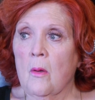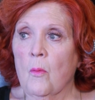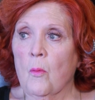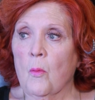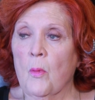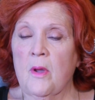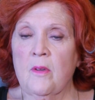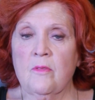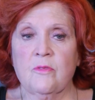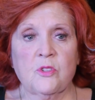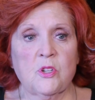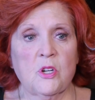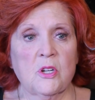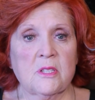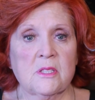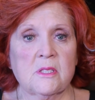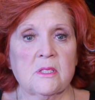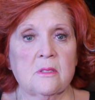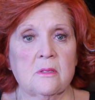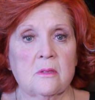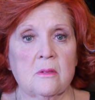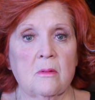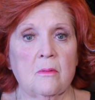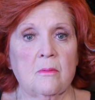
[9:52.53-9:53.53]
We've
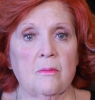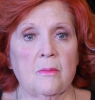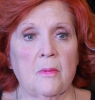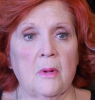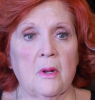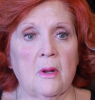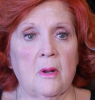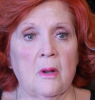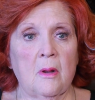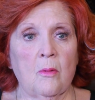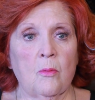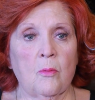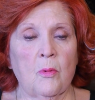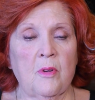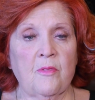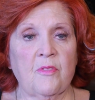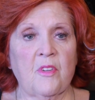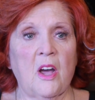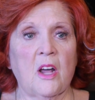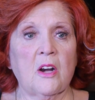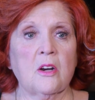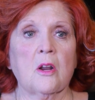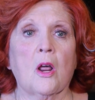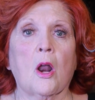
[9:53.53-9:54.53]

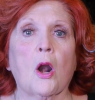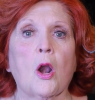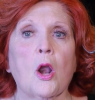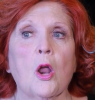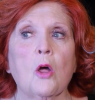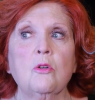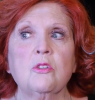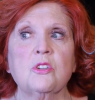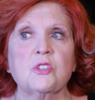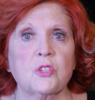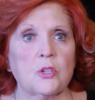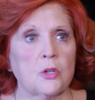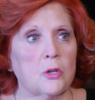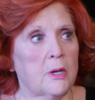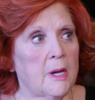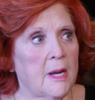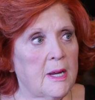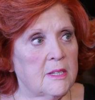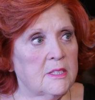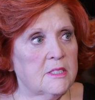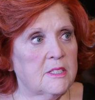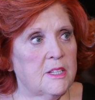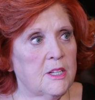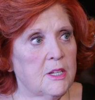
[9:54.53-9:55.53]
gotten closer
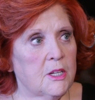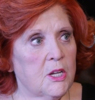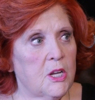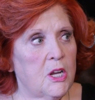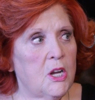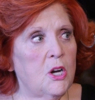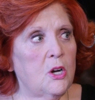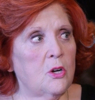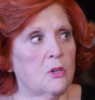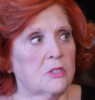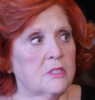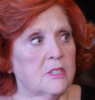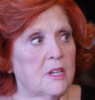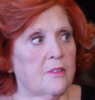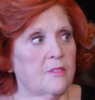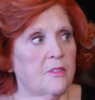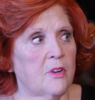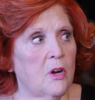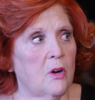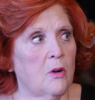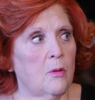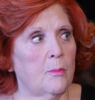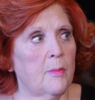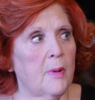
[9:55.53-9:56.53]
as the years have
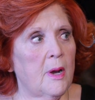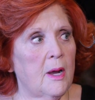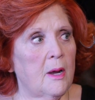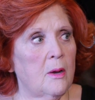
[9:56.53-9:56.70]
gone by.